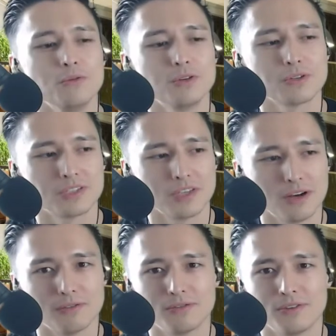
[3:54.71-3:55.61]

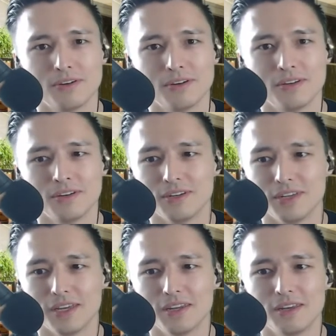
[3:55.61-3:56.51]
yourself
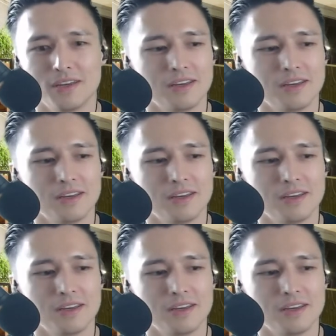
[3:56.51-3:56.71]
did